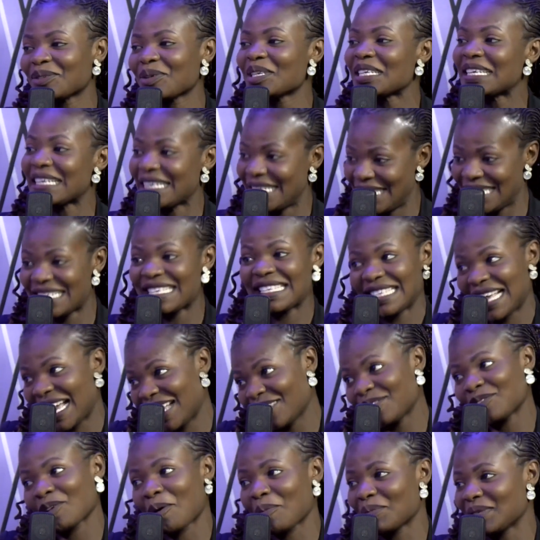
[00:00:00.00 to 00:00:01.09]
Tony, he
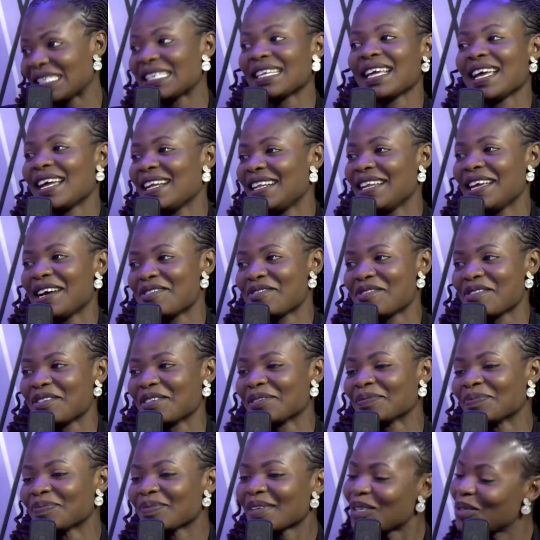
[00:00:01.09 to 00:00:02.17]
said something earlier on.
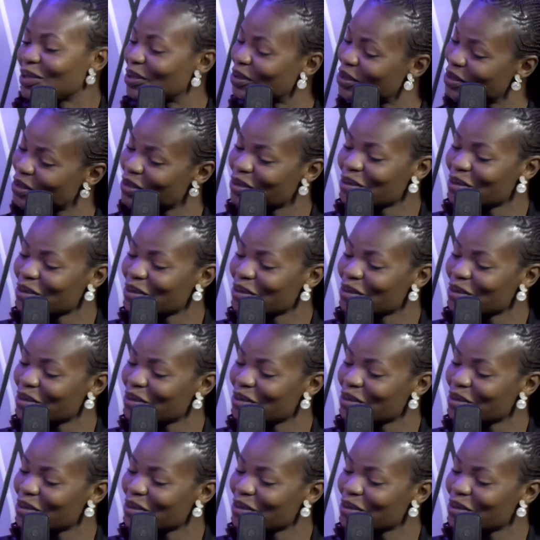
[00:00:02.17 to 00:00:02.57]
You should